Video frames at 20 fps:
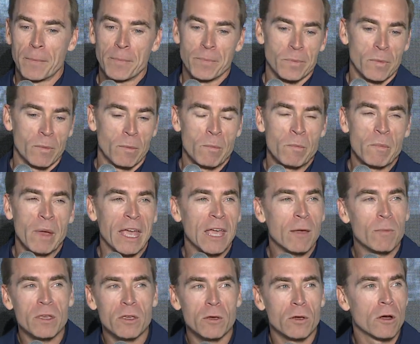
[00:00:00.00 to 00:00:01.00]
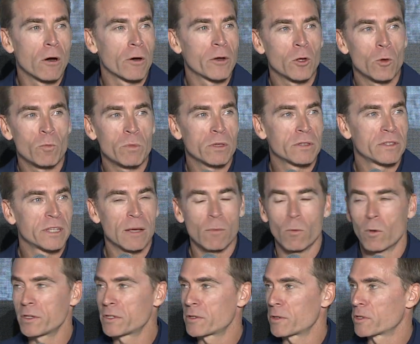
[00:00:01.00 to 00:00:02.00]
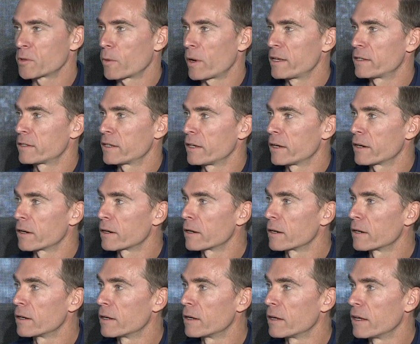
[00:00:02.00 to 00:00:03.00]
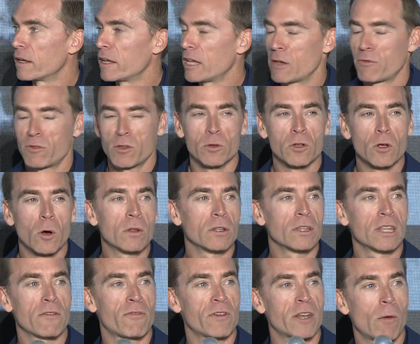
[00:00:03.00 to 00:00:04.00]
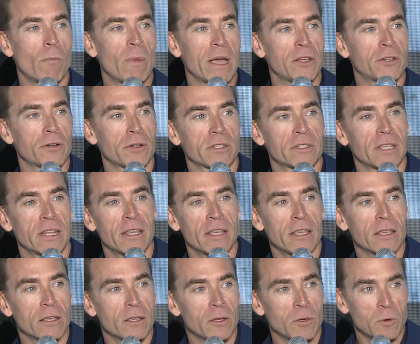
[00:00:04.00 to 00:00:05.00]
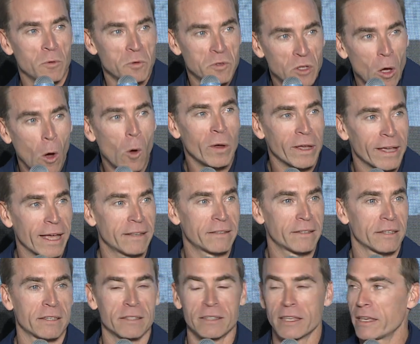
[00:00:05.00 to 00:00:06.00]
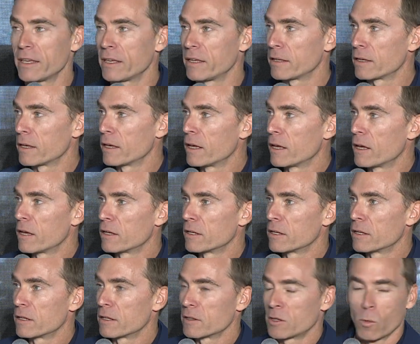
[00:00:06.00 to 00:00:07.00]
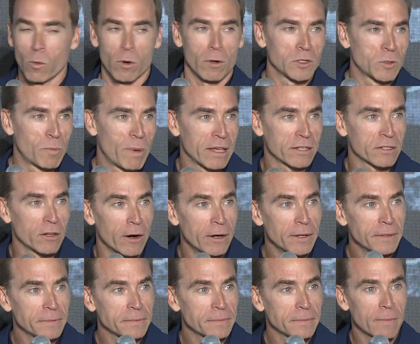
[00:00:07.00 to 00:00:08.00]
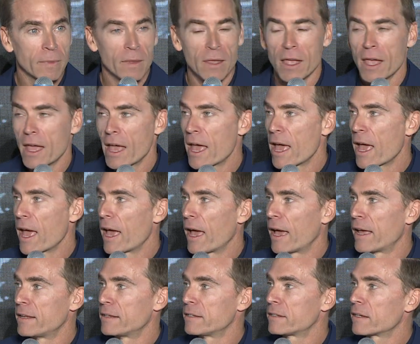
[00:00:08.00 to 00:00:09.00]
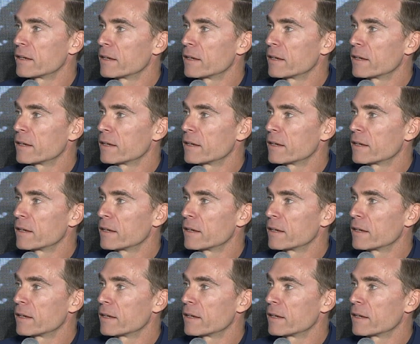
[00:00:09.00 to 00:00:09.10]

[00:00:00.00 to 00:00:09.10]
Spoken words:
maybe you go to a museum once or twice a year. If you don't live in a major city, you don't get to see the world's best art. And